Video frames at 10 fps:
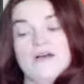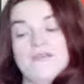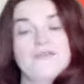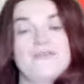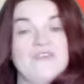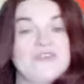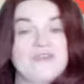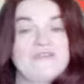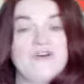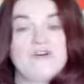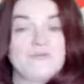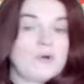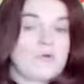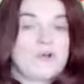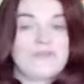the film
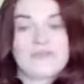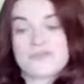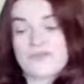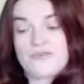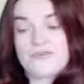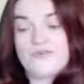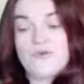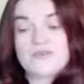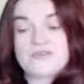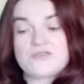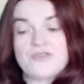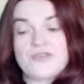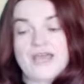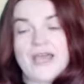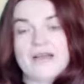or whatever genre focuses on the
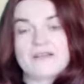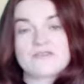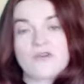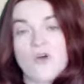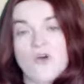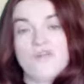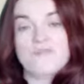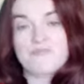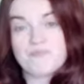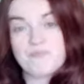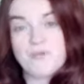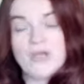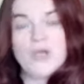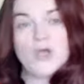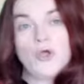character of
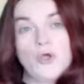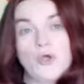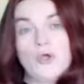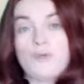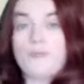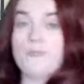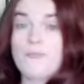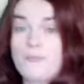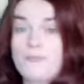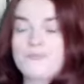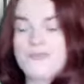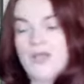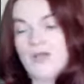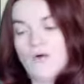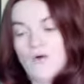who,
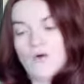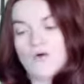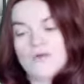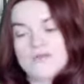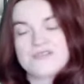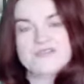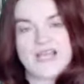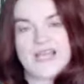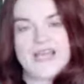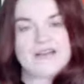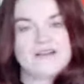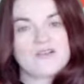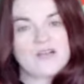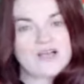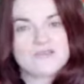or set in
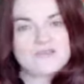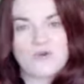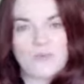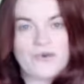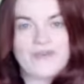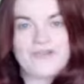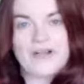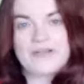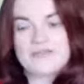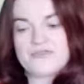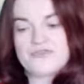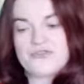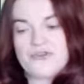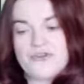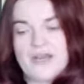Glasgow or wherever it is
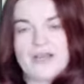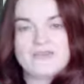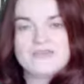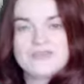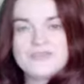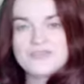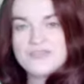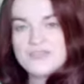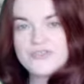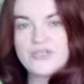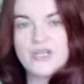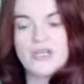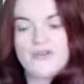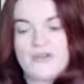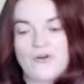during
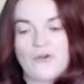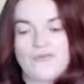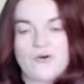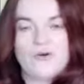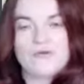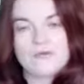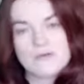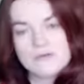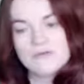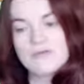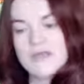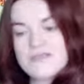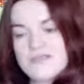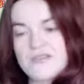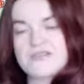the novel. Right,
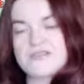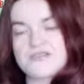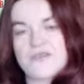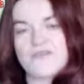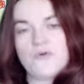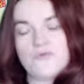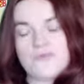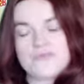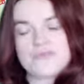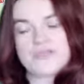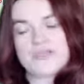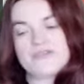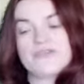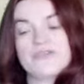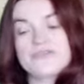so that's the sort of openers you could
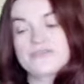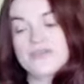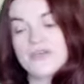use.